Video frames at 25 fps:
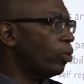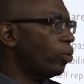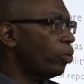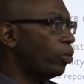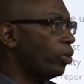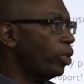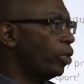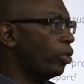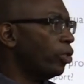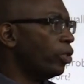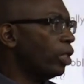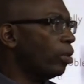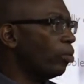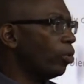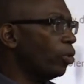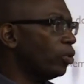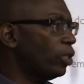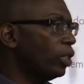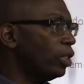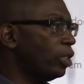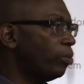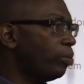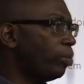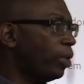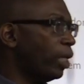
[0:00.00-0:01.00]
We heard about
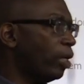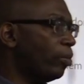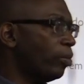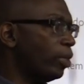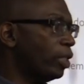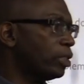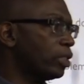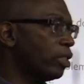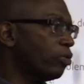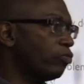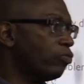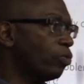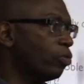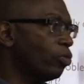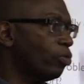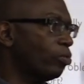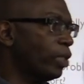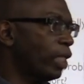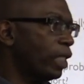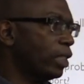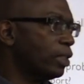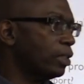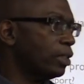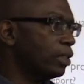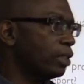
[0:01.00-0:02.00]
the Department of
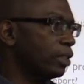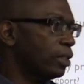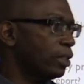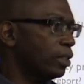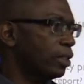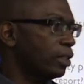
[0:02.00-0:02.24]
Homeland